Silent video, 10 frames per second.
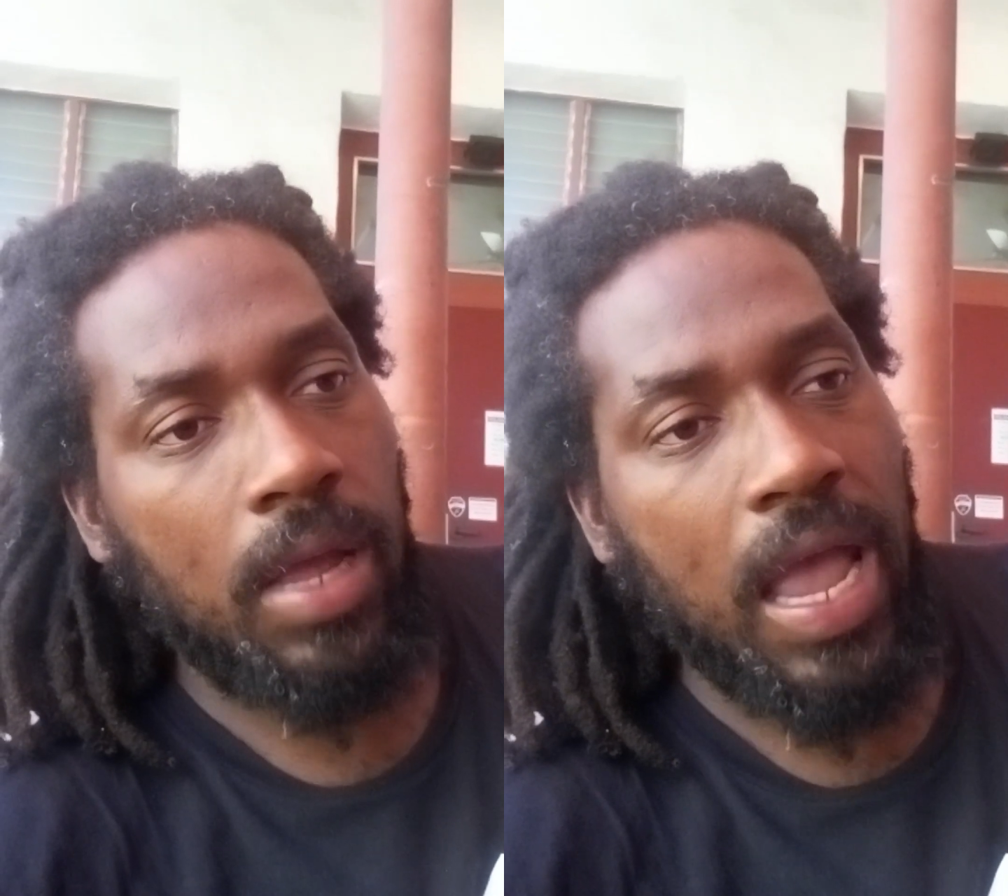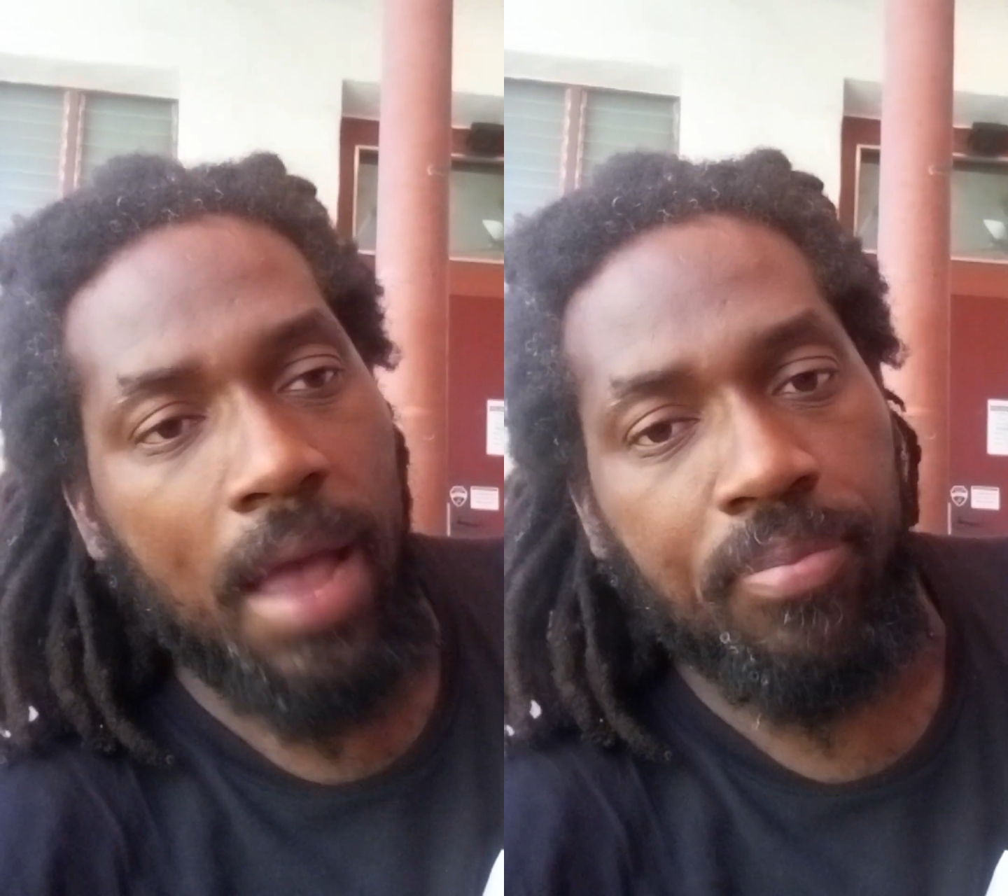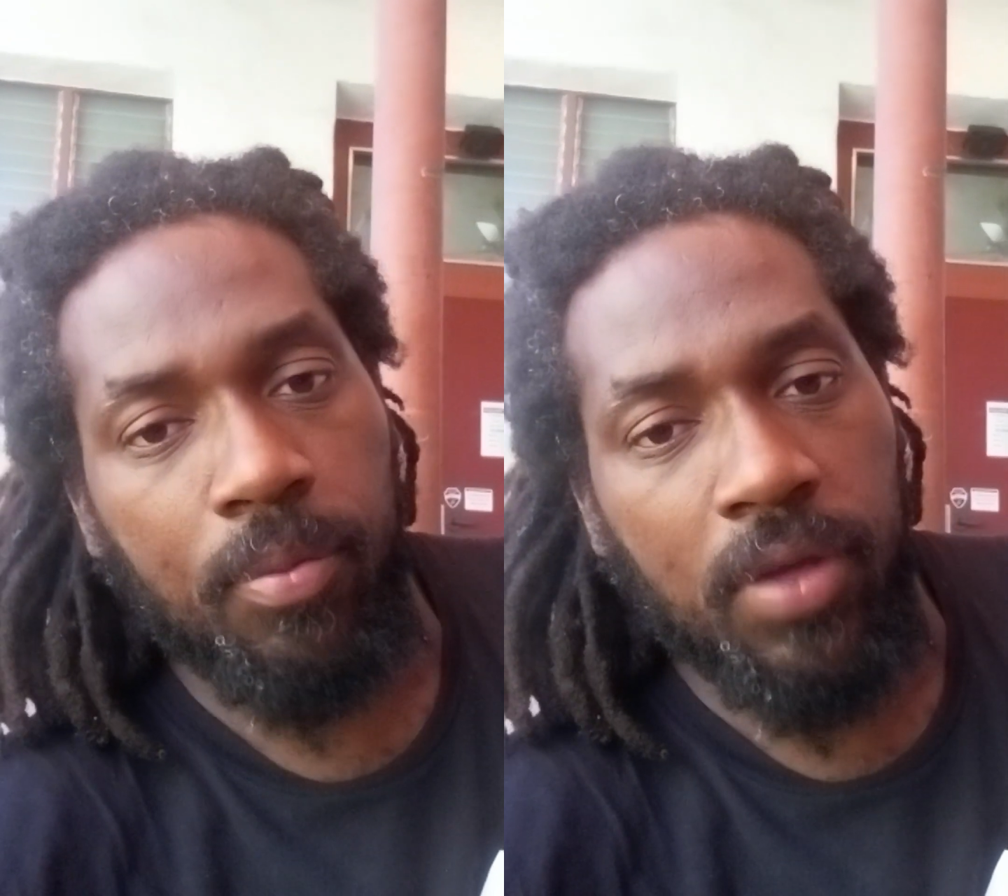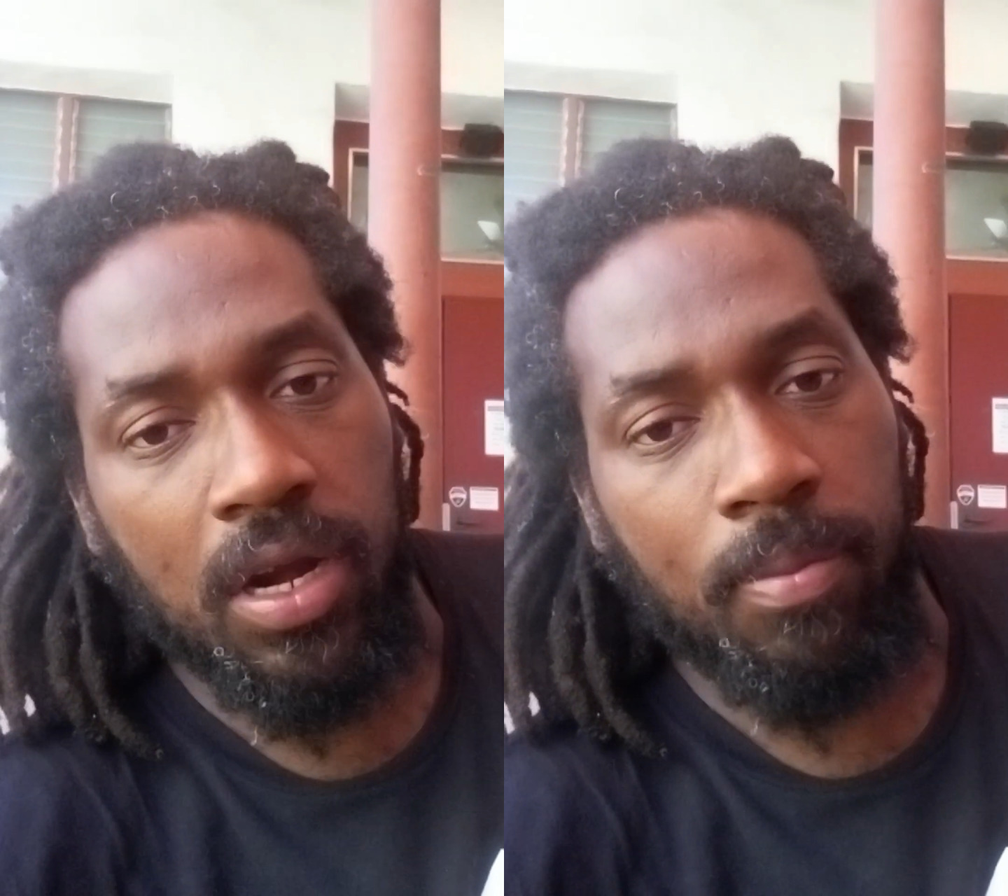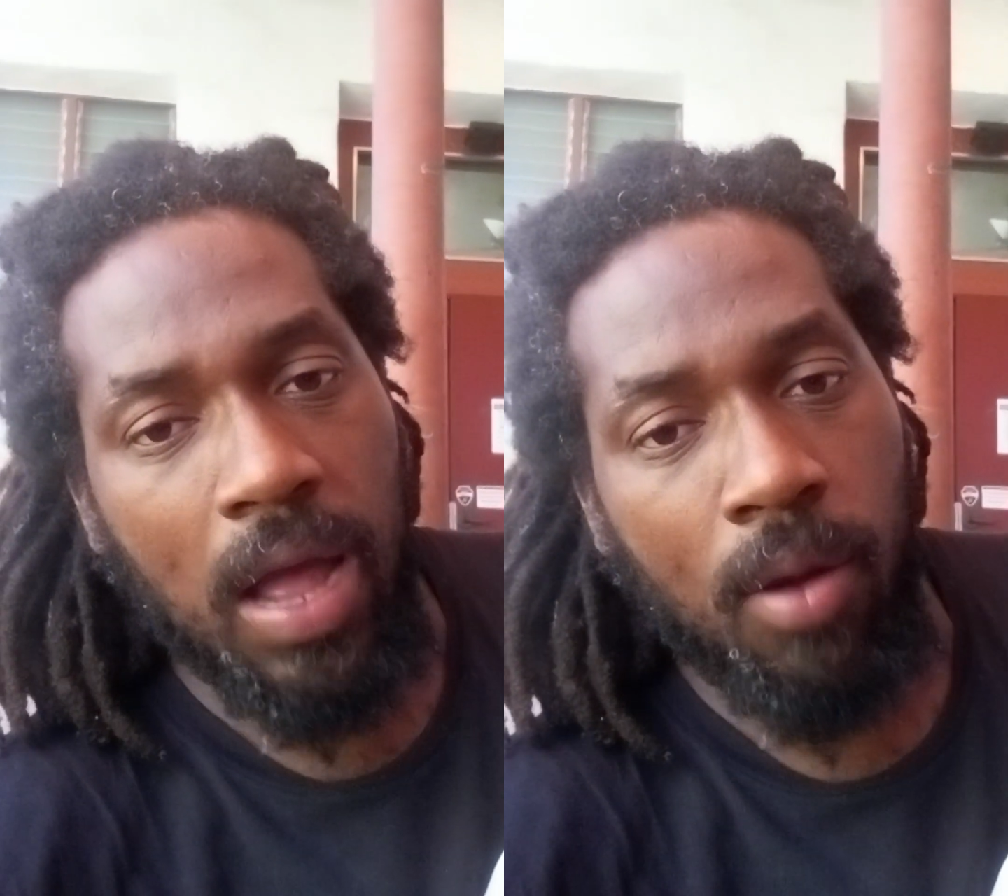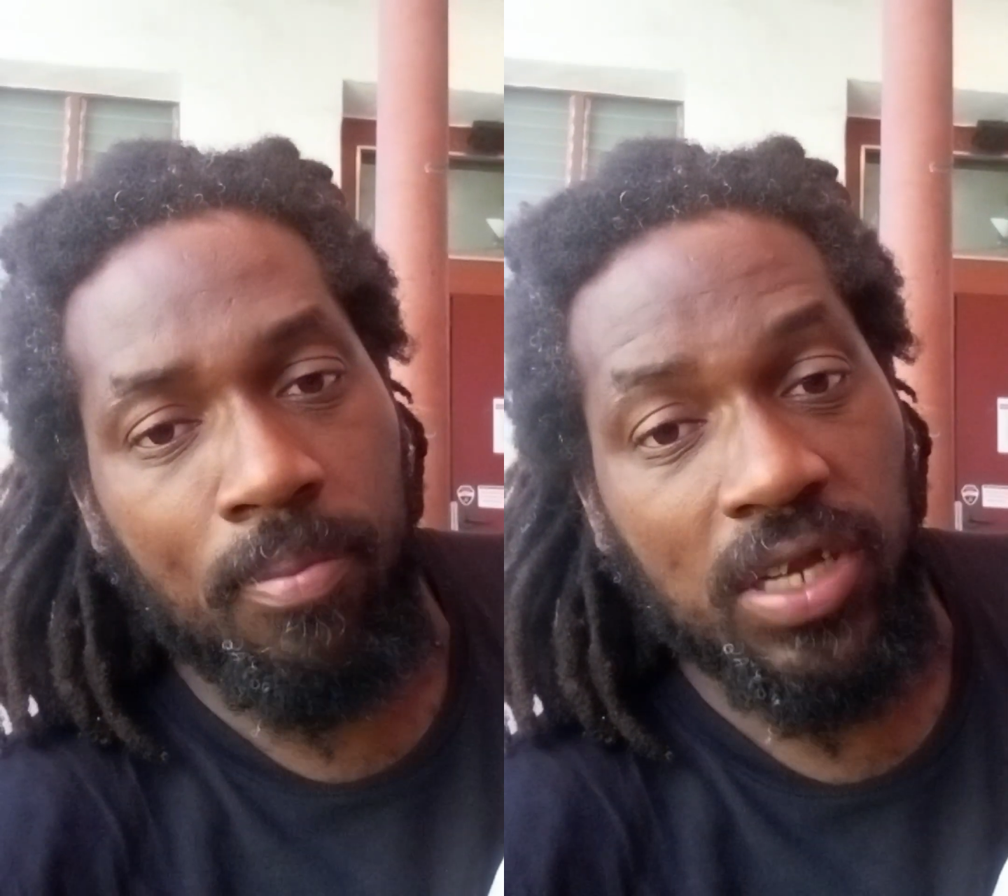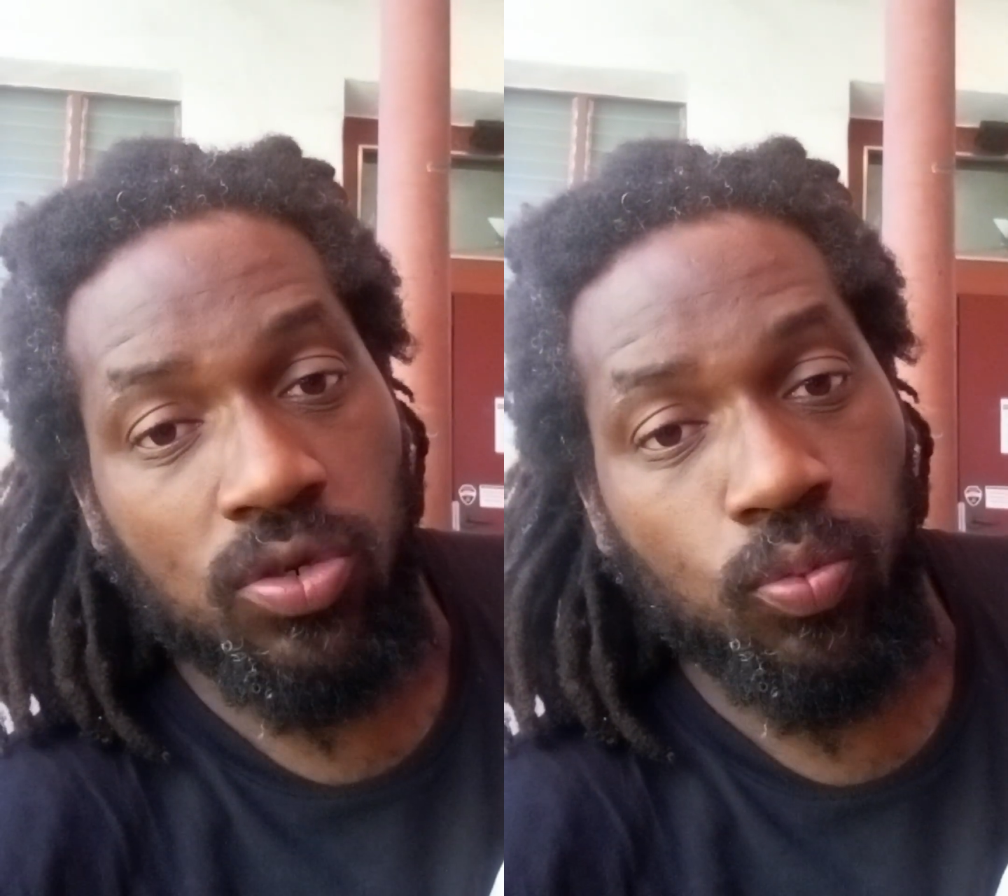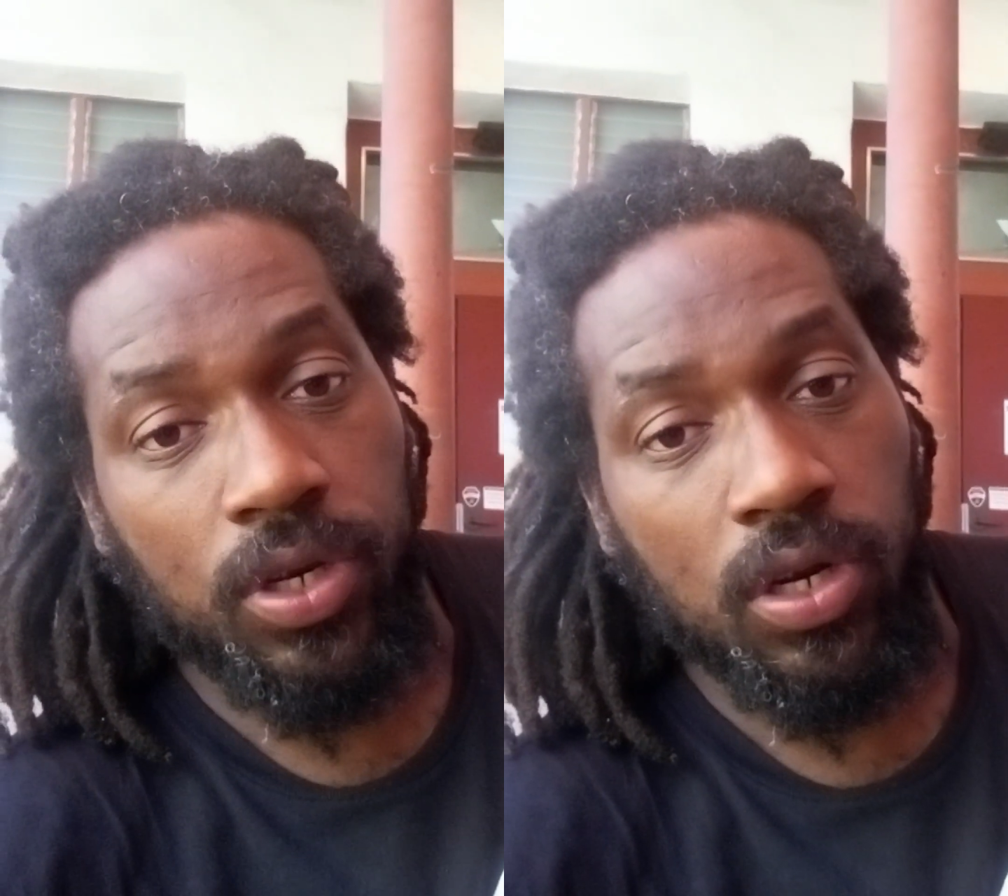adamant about
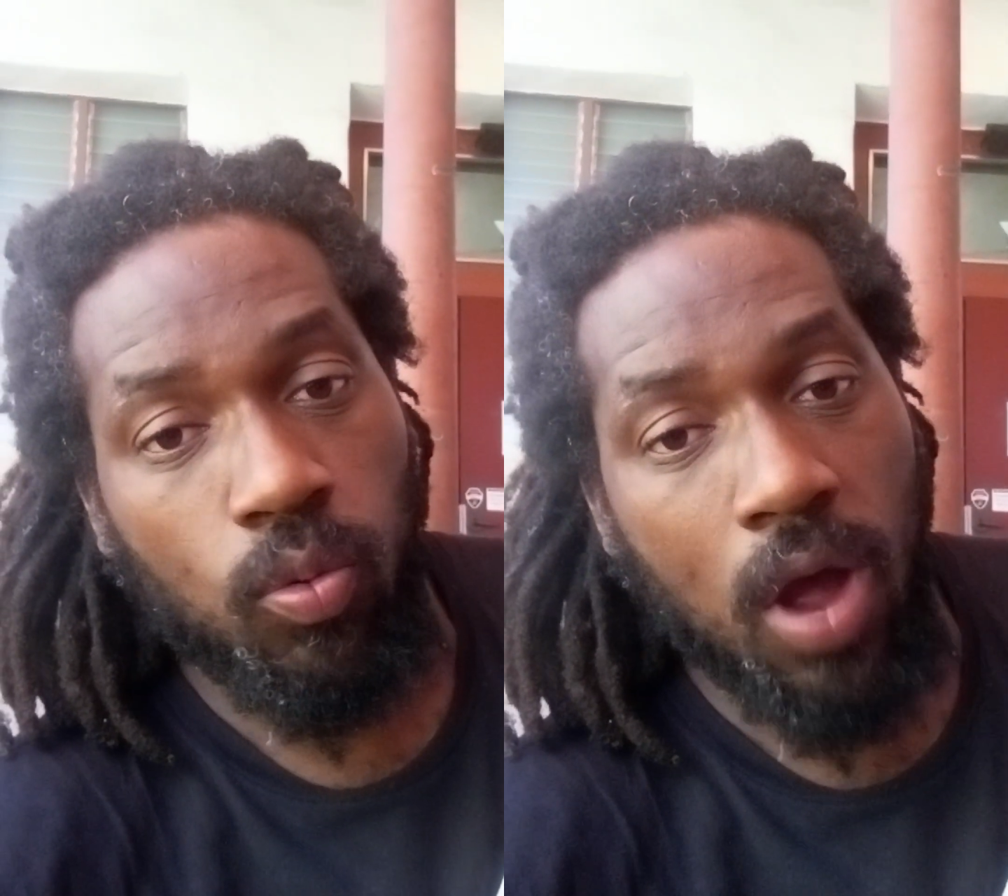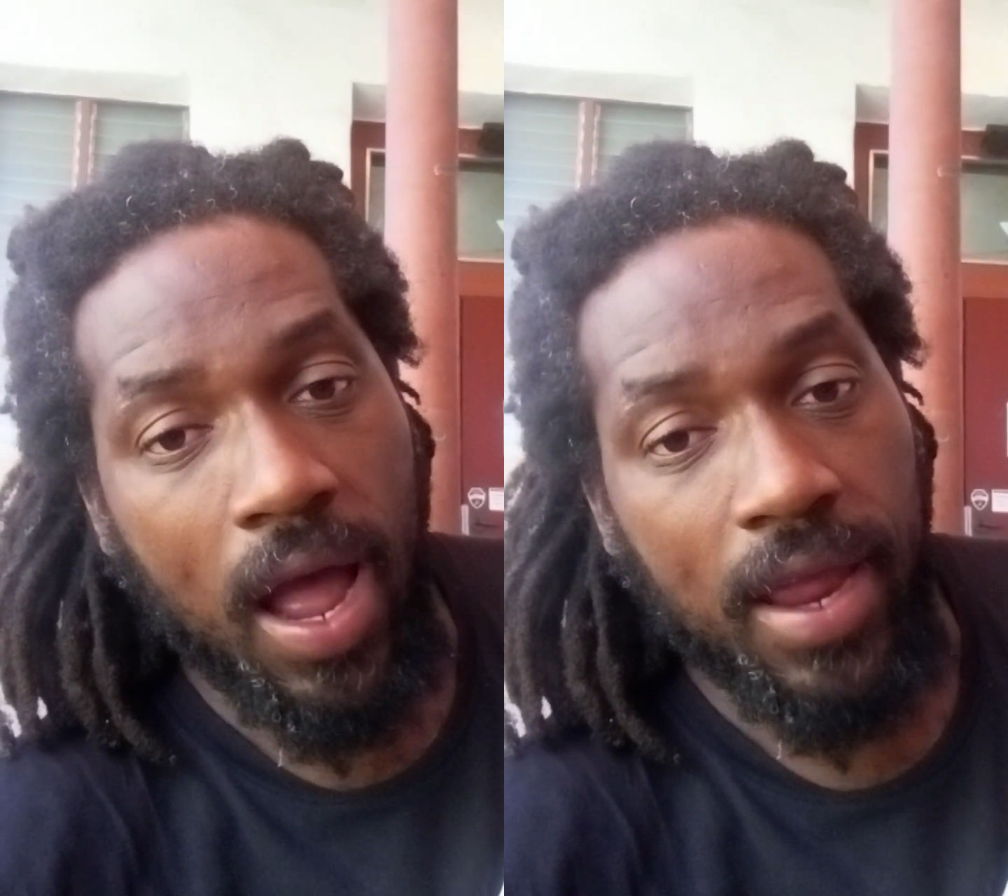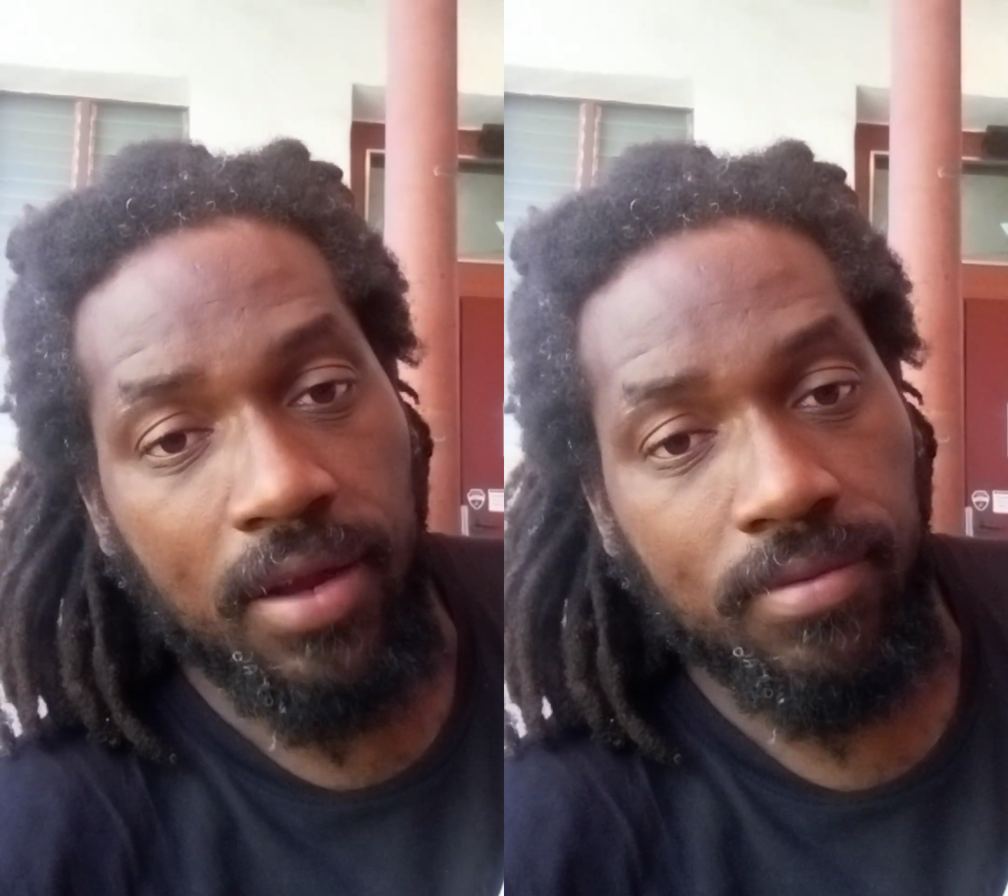messing with Hawaii